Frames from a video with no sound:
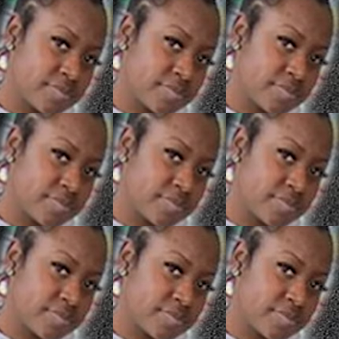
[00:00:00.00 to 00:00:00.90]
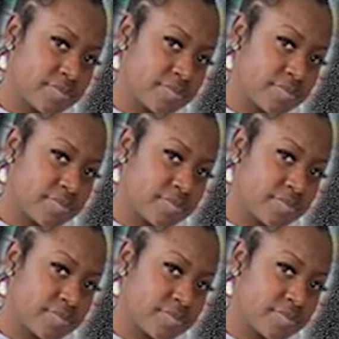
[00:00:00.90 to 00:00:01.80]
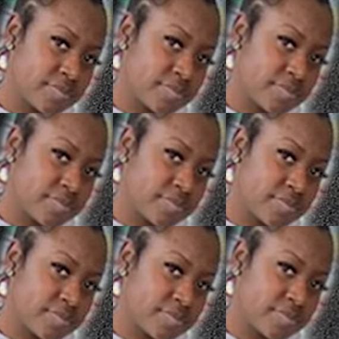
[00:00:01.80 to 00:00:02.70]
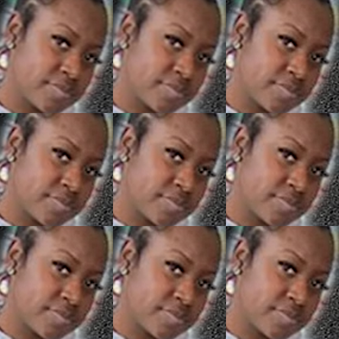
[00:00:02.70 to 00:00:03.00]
[no speech]